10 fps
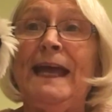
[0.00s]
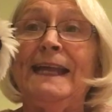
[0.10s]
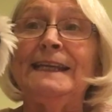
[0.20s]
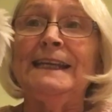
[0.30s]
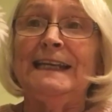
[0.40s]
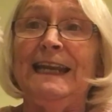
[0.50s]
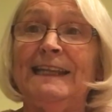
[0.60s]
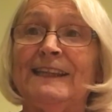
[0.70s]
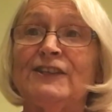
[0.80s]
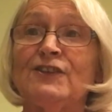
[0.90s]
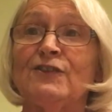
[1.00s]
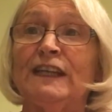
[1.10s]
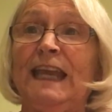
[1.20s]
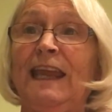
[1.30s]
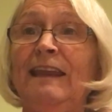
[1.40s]
man led the
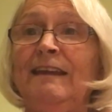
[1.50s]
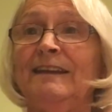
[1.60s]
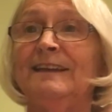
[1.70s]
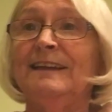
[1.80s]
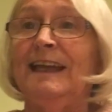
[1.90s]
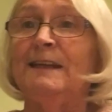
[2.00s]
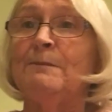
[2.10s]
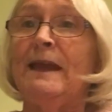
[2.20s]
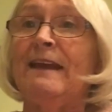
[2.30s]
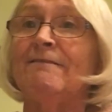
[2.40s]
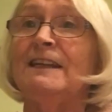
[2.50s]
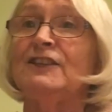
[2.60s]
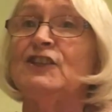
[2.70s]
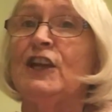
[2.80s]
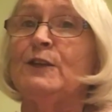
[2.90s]
donkey and
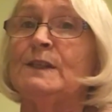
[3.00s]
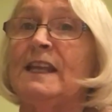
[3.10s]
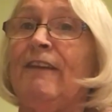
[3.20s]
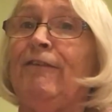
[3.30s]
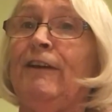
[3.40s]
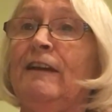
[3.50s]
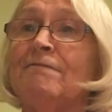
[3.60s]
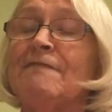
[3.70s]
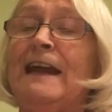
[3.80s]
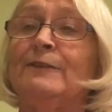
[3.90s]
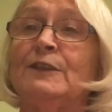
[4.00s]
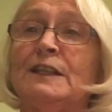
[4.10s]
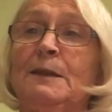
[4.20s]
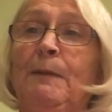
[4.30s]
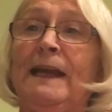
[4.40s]
Mary and Joseph round
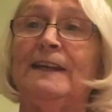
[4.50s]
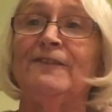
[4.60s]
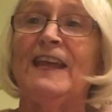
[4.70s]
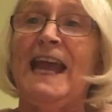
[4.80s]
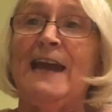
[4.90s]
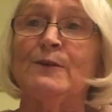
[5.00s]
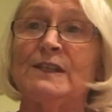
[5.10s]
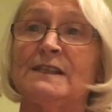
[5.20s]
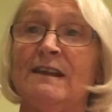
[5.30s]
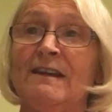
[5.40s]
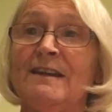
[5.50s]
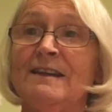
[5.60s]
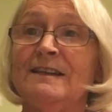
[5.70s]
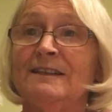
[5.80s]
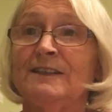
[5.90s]
to the back of the house
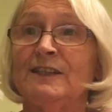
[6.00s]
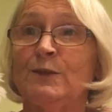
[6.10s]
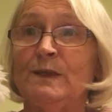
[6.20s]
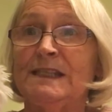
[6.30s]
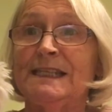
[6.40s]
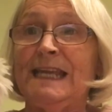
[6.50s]
to a